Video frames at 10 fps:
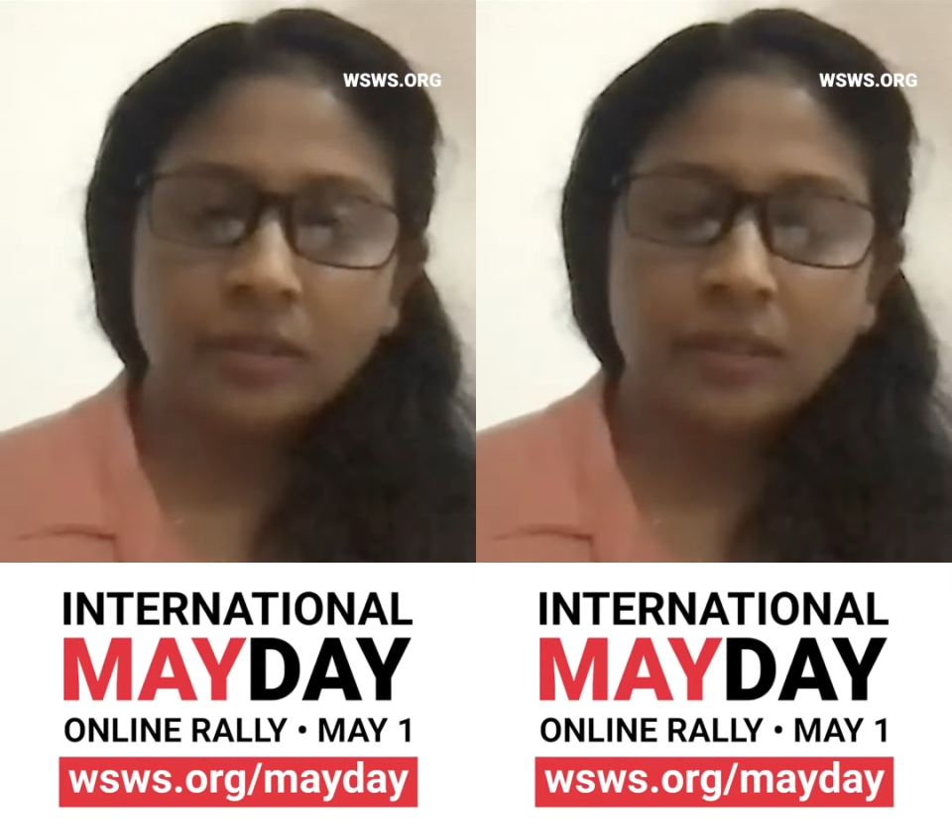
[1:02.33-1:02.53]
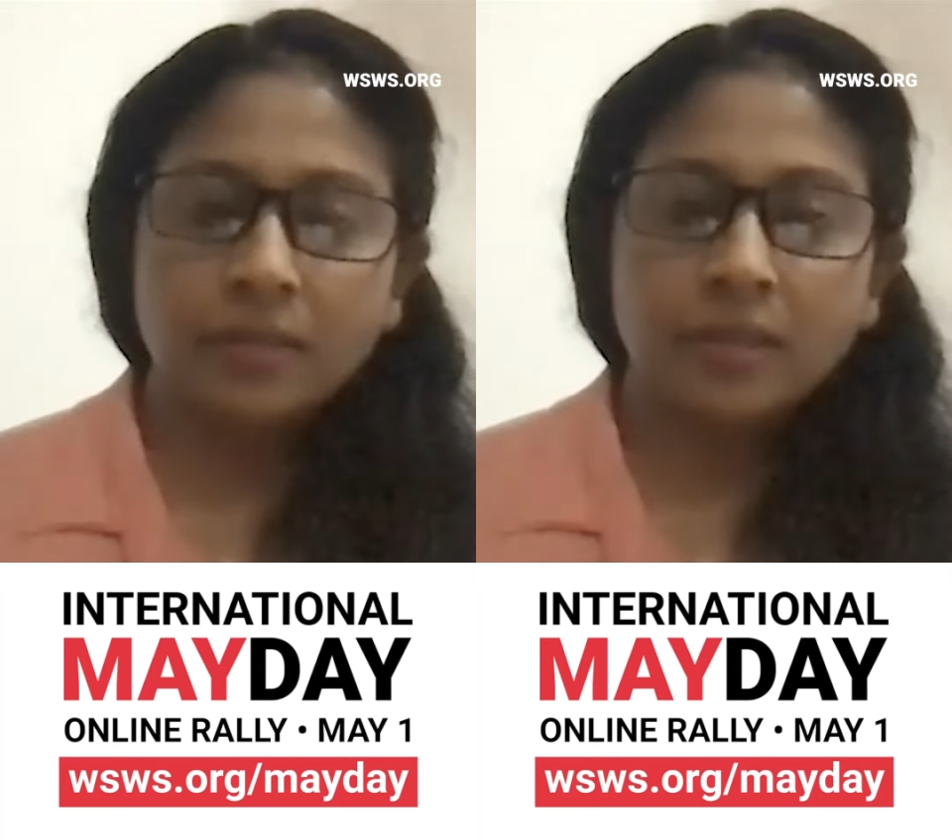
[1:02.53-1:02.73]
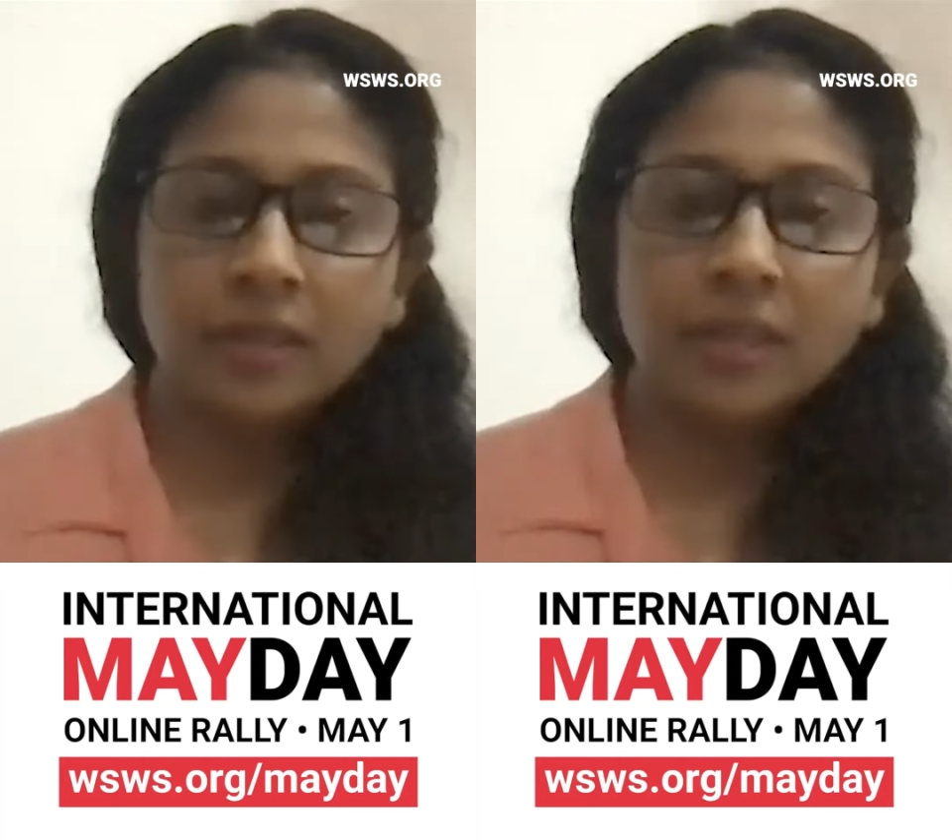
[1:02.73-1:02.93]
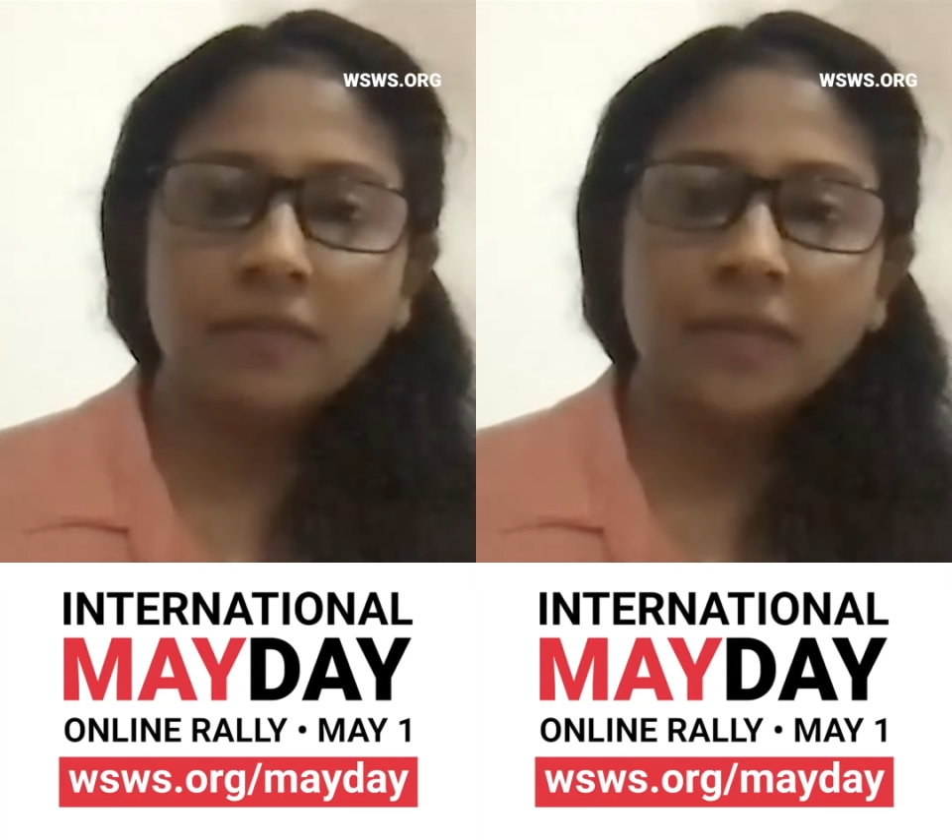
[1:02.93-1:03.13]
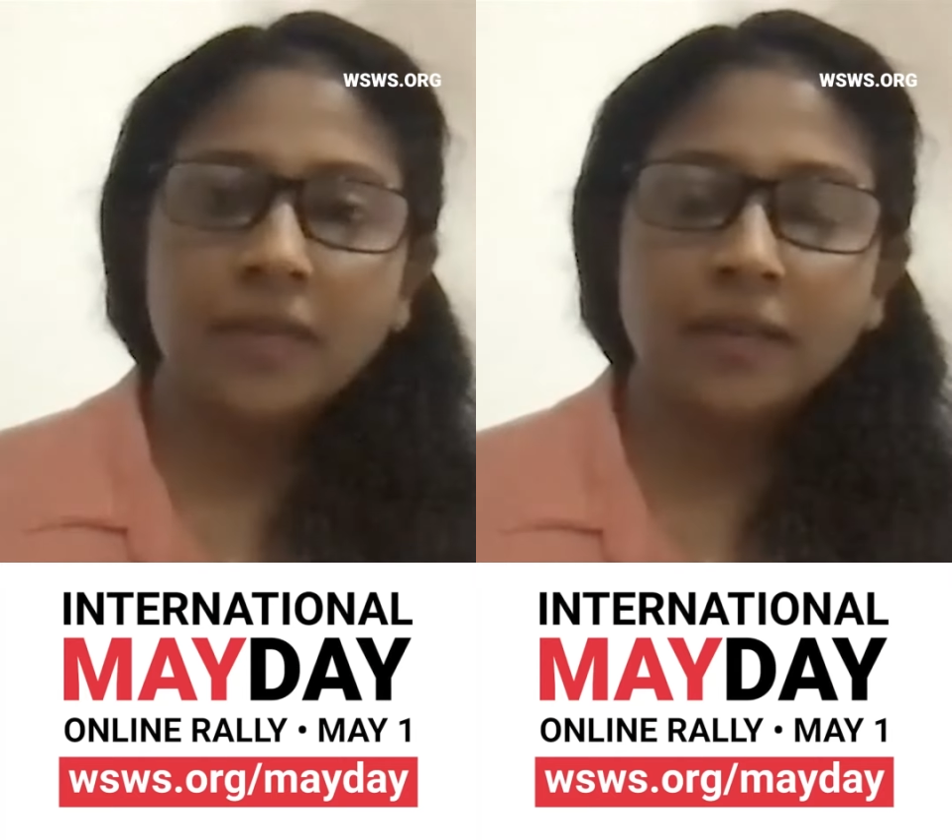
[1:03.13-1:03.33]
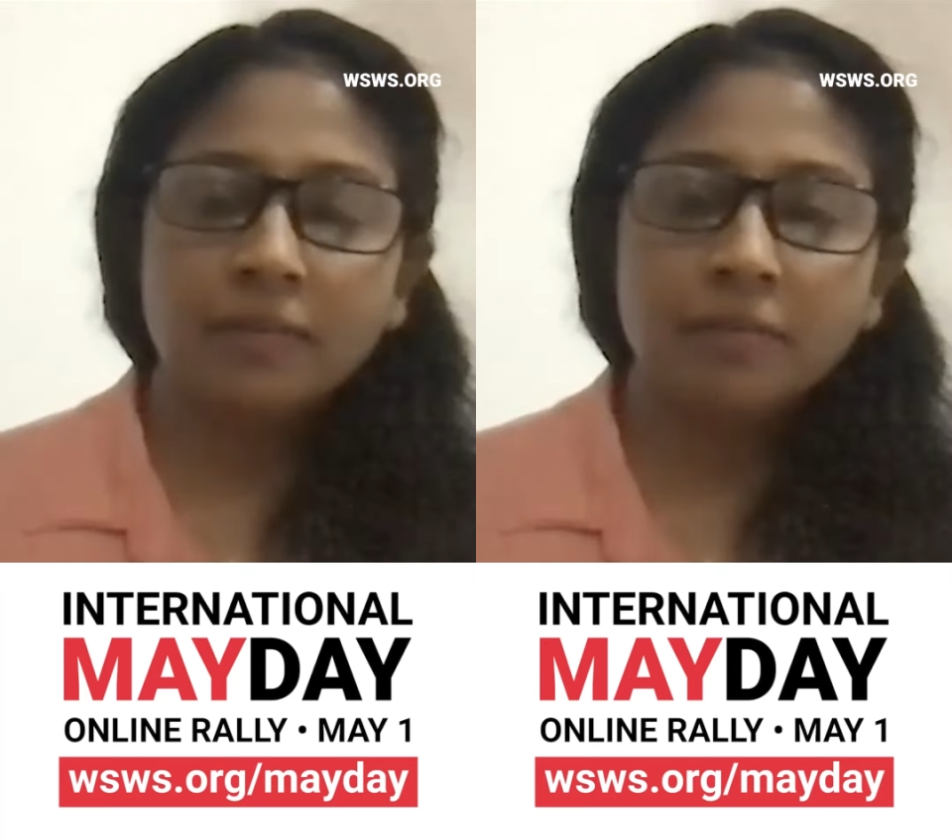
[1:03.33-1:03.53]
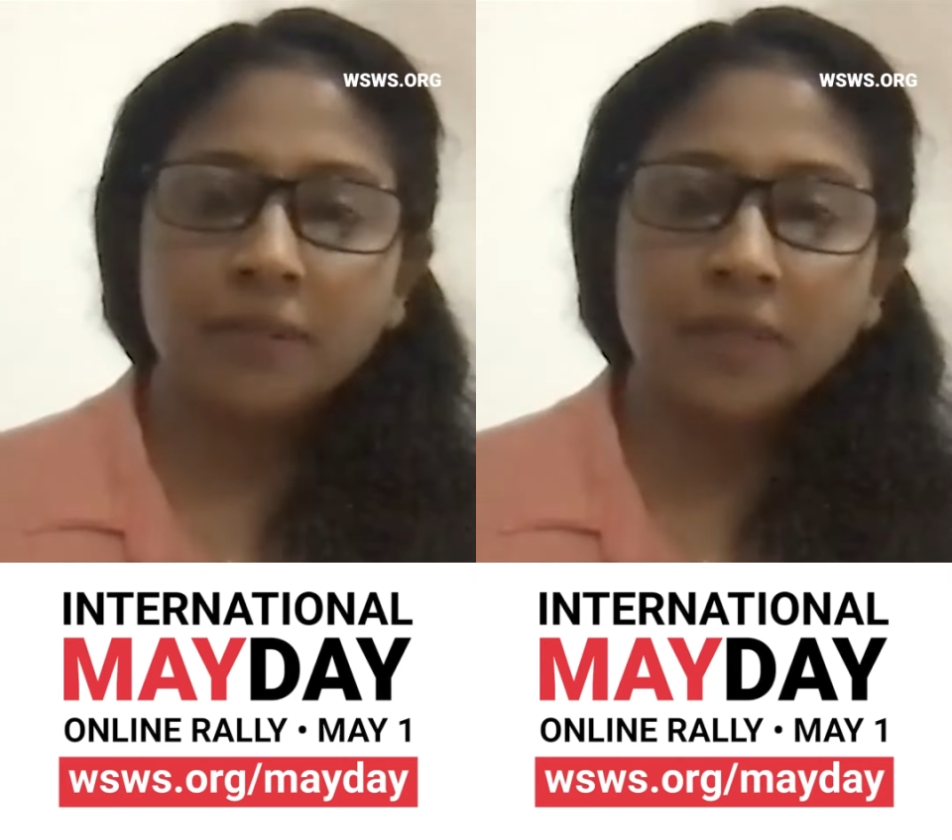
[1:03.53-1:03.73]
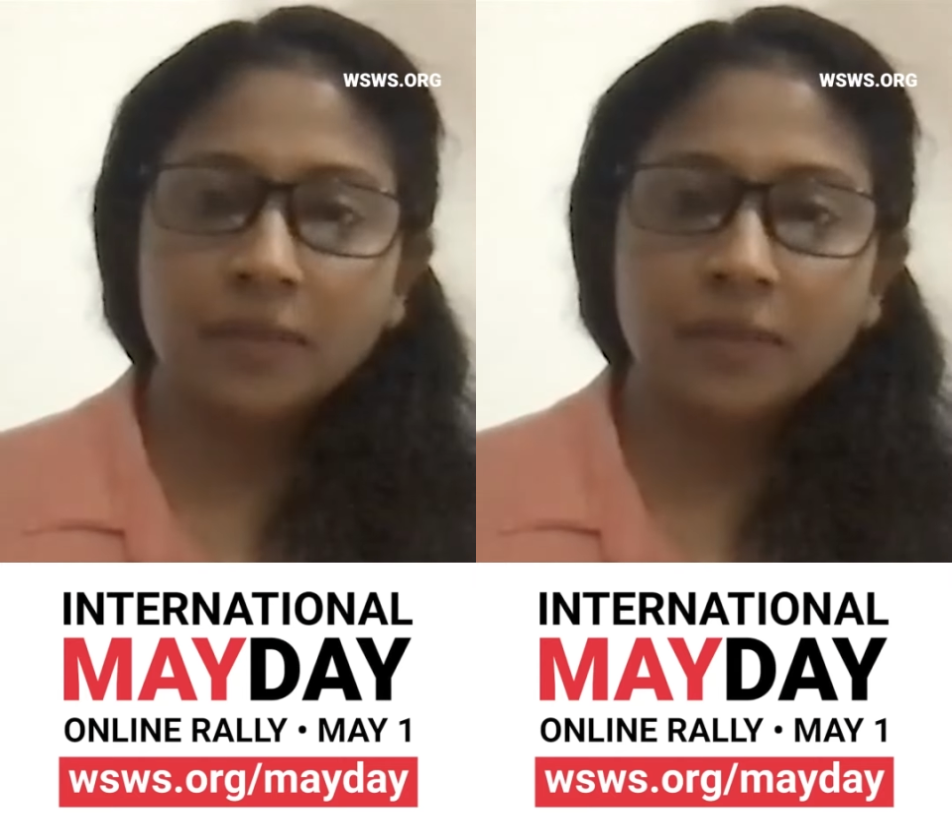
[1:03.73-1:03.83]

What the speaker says: Yesterday, we had a big